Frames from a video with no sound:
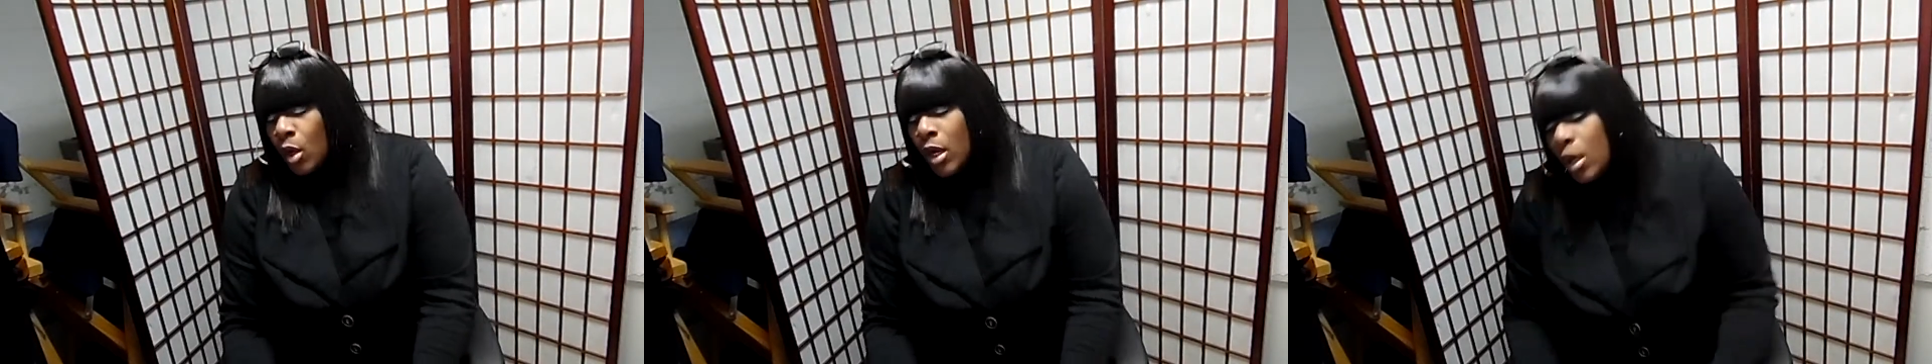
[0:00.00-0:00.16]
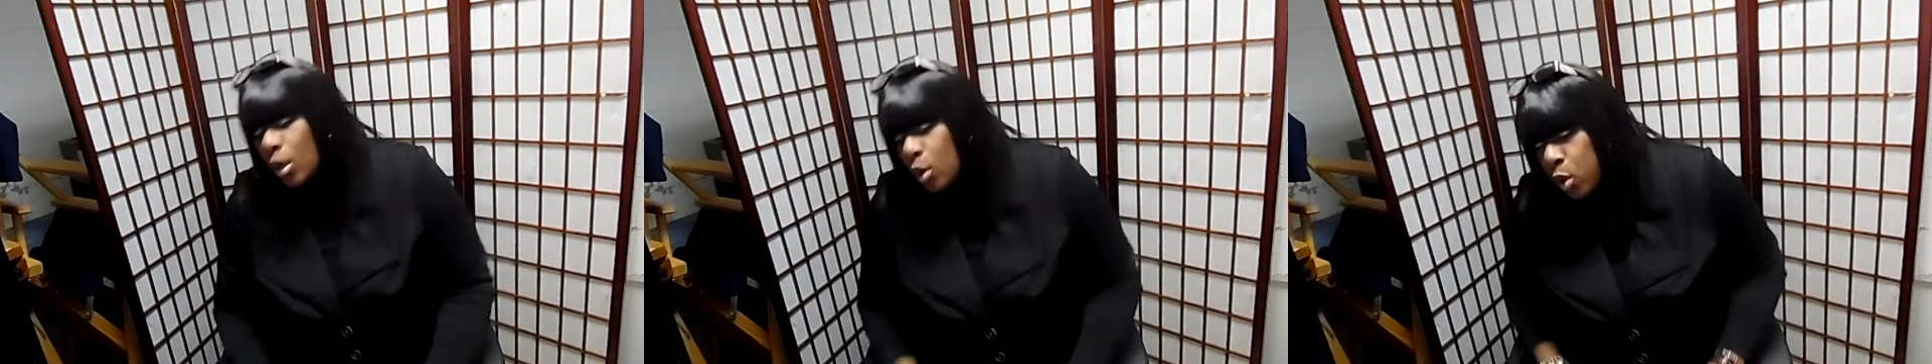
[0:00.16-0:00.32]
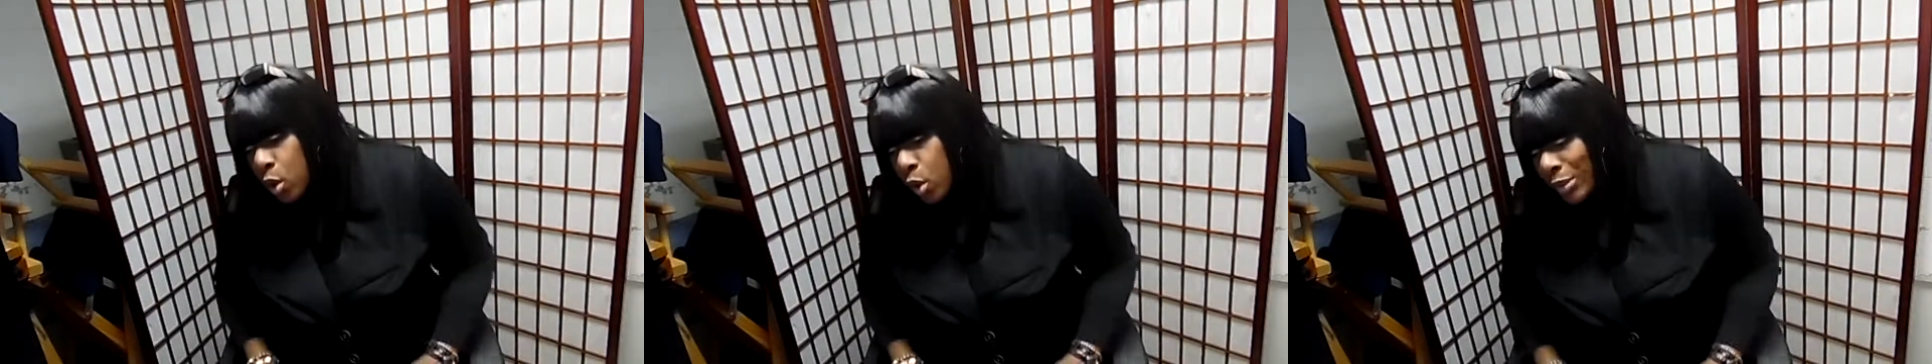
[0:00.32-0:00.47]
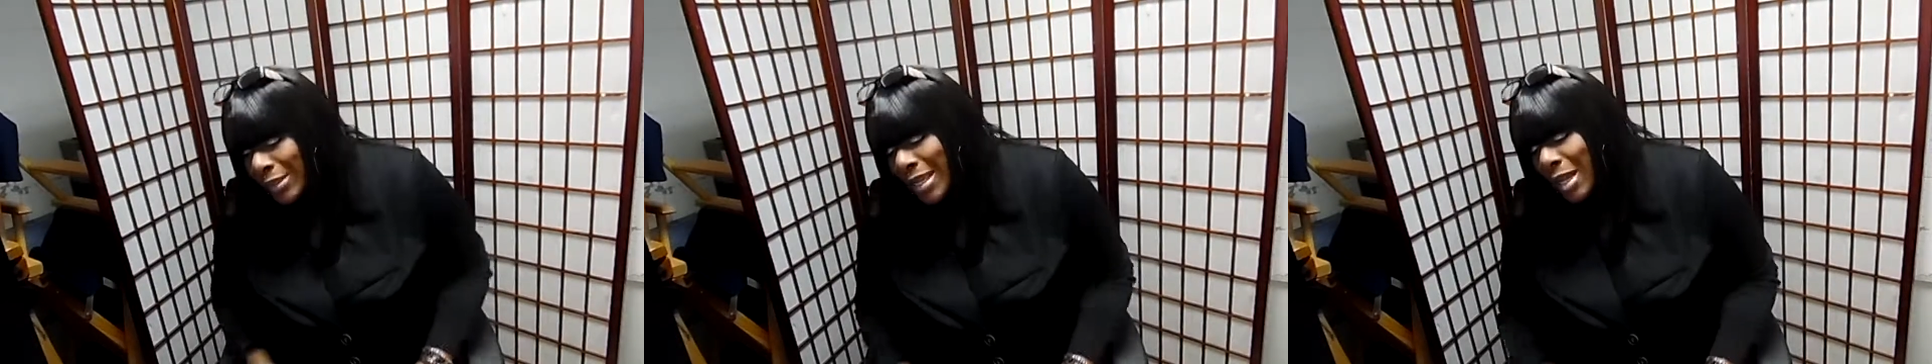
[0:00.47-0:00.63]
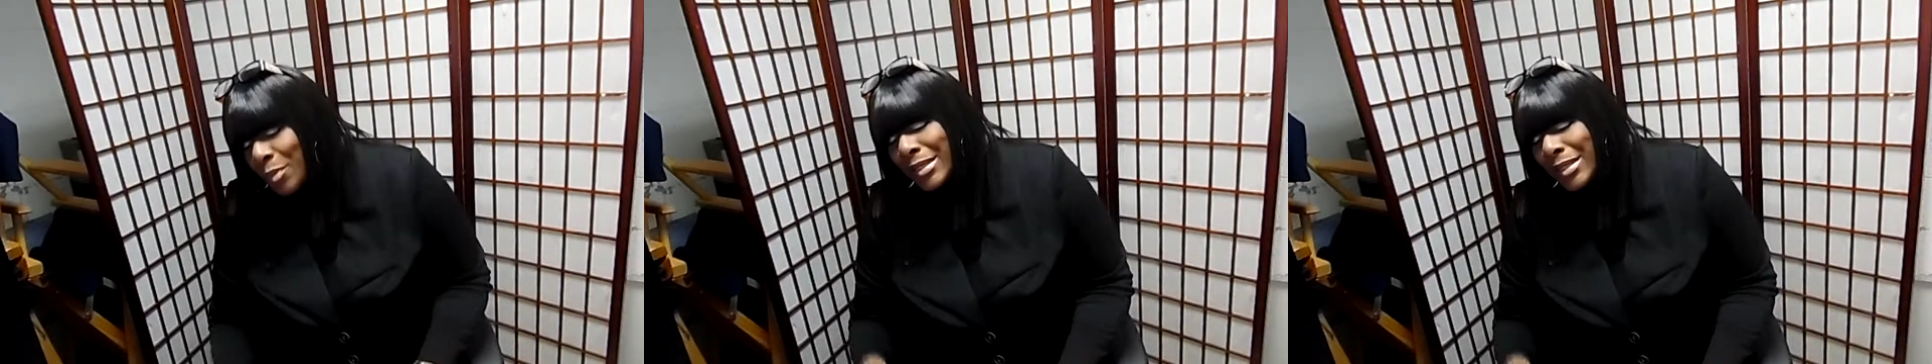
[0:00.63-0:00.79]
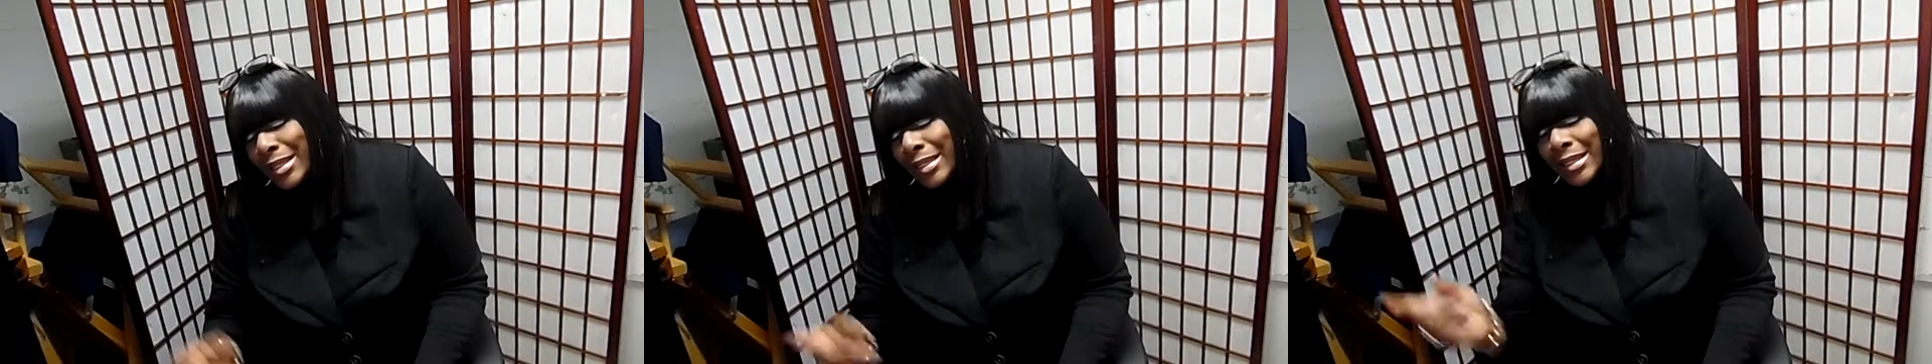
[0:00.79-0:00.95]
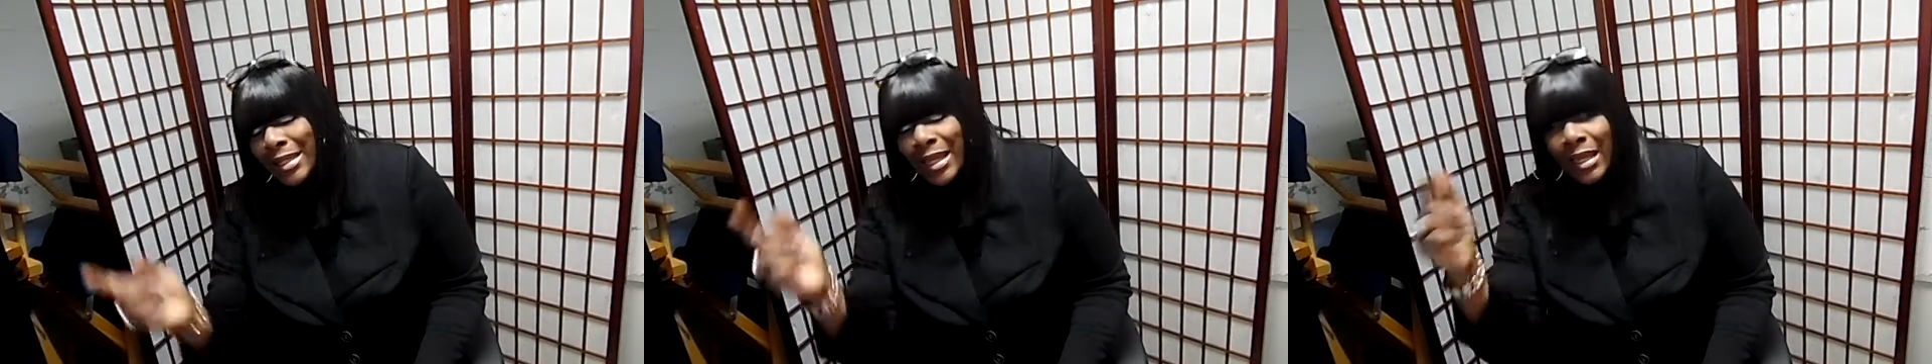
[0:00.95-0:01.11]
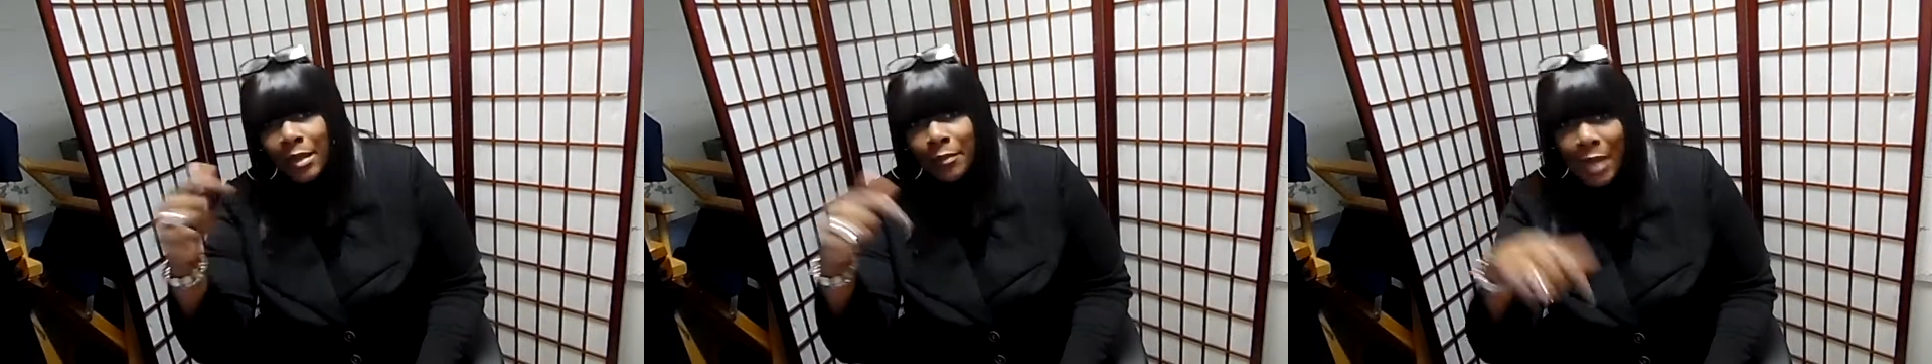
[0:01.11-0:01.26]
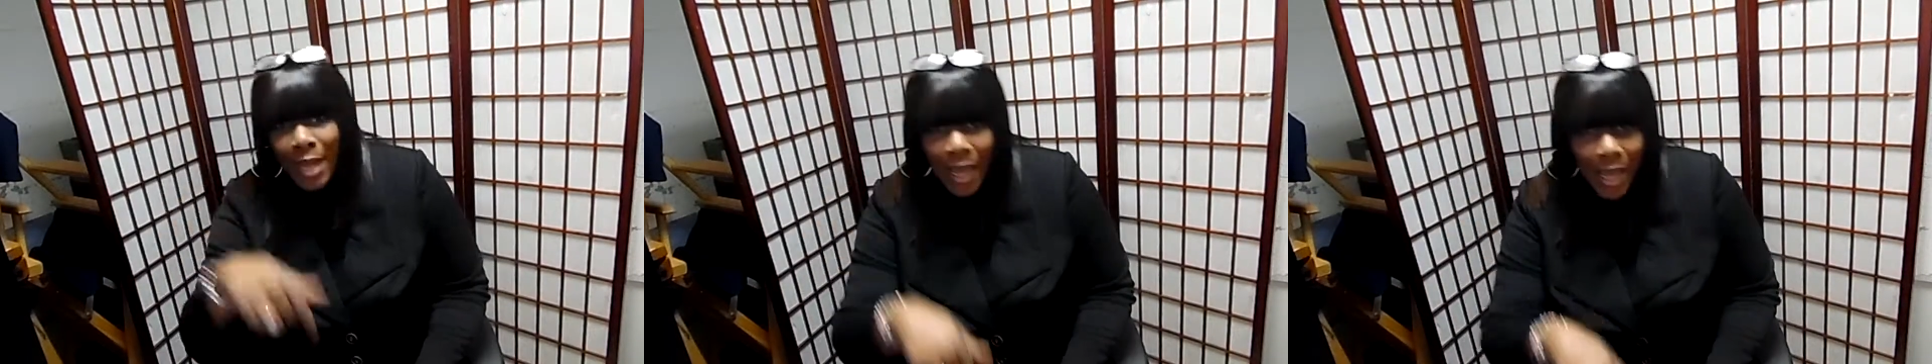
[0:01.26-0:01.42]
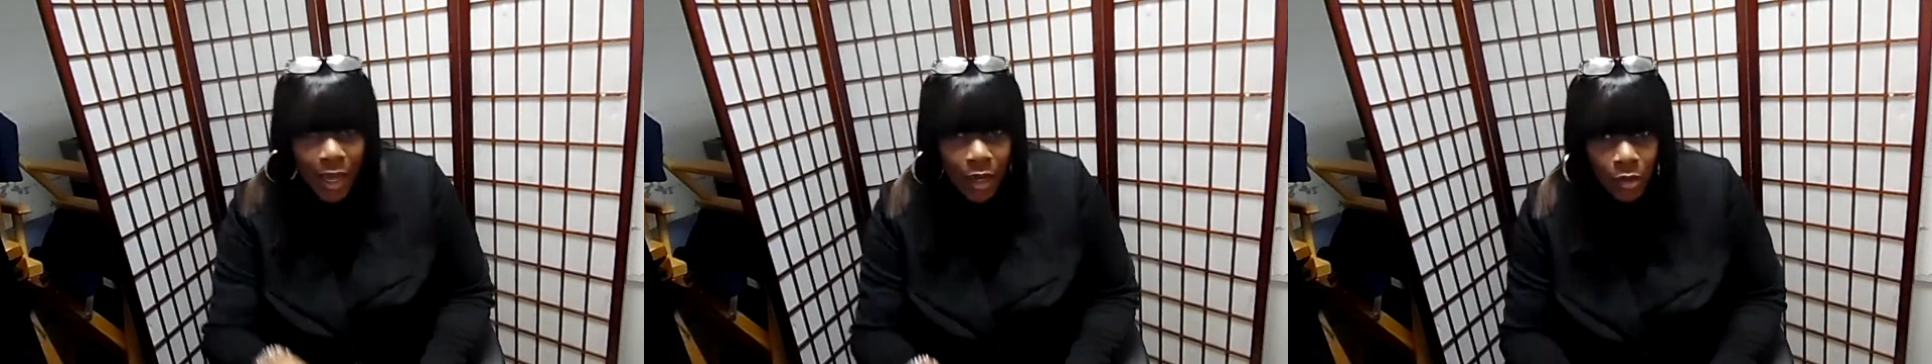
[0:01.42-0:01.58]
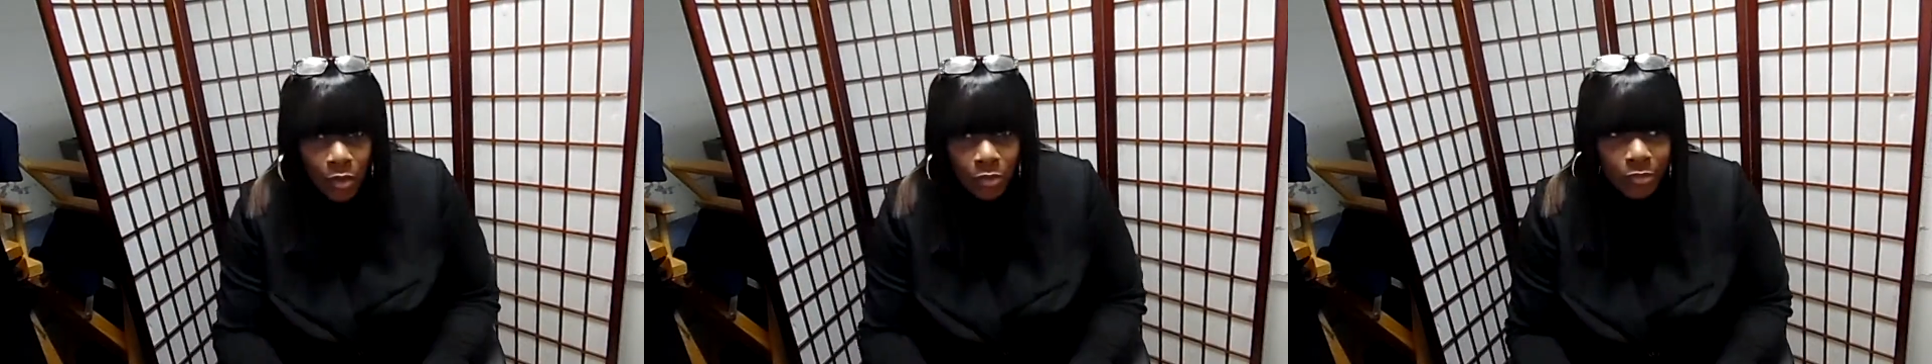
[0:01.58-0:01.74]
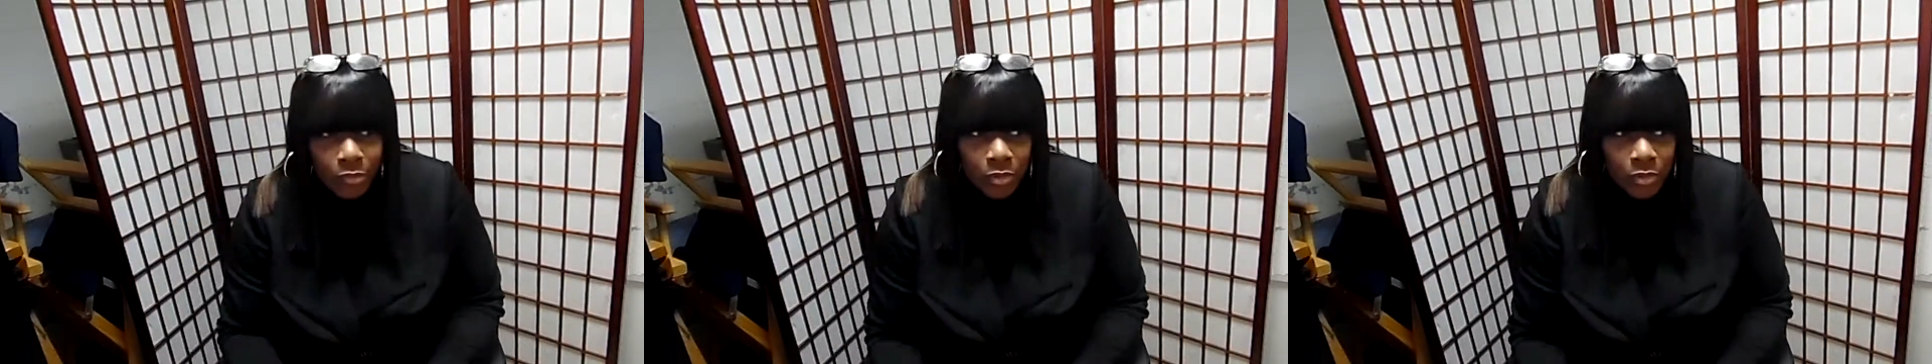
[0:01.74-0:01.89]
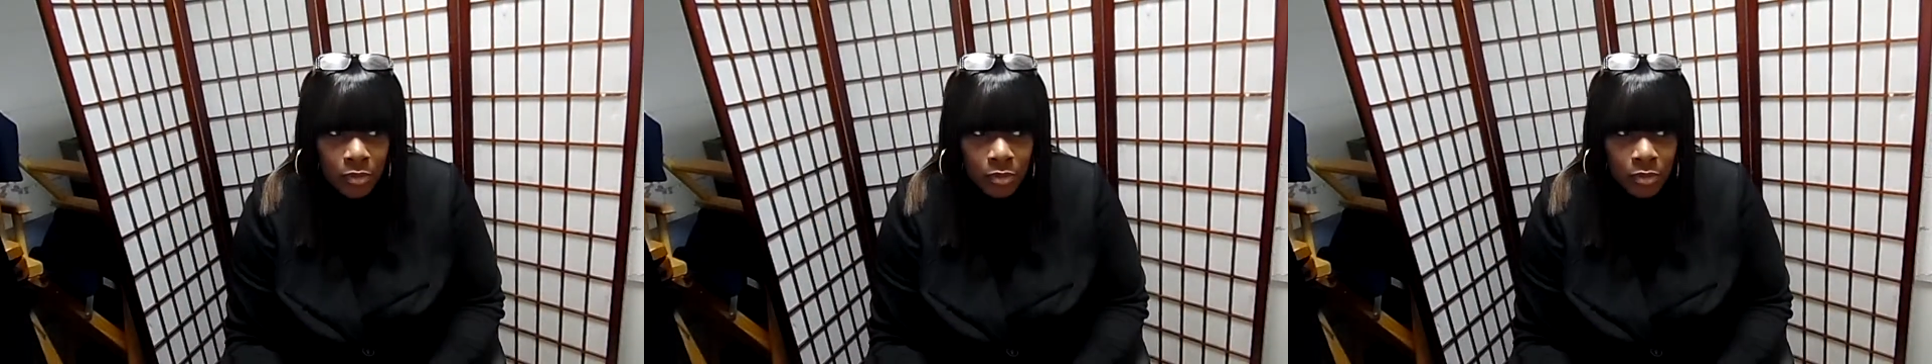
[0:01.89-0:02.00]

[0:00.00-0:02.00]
Whew. Now, when they came out